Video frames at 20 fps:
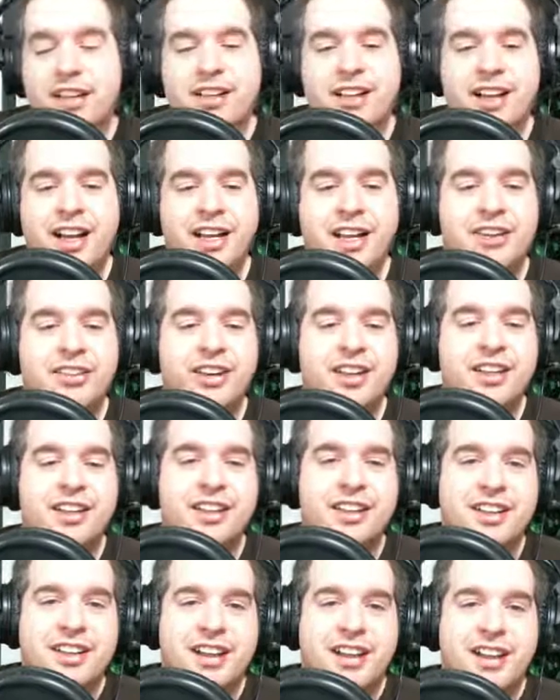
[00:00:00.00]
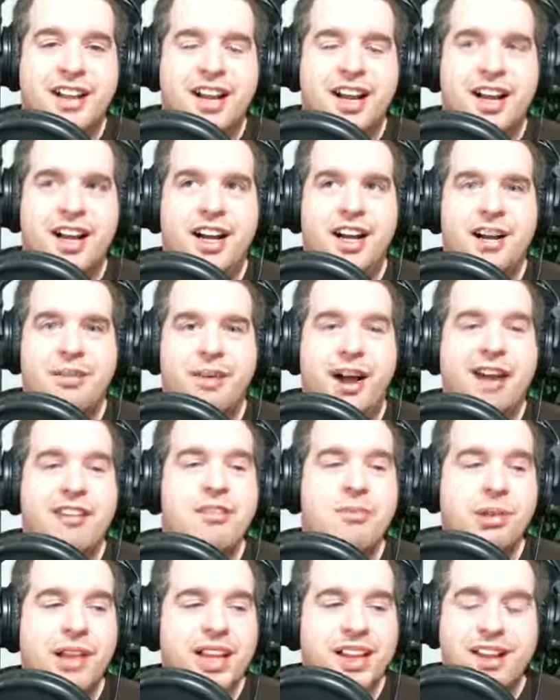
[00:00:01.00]
Yeah, I agree. I've
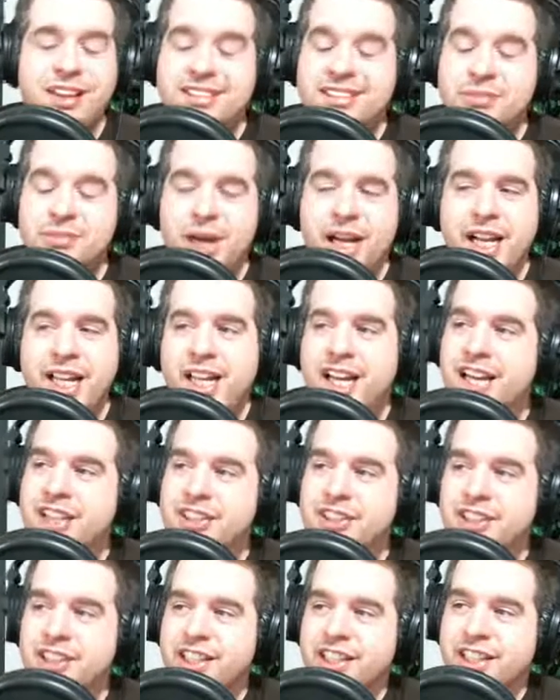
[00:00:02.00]
been playing a lot of Smite actually.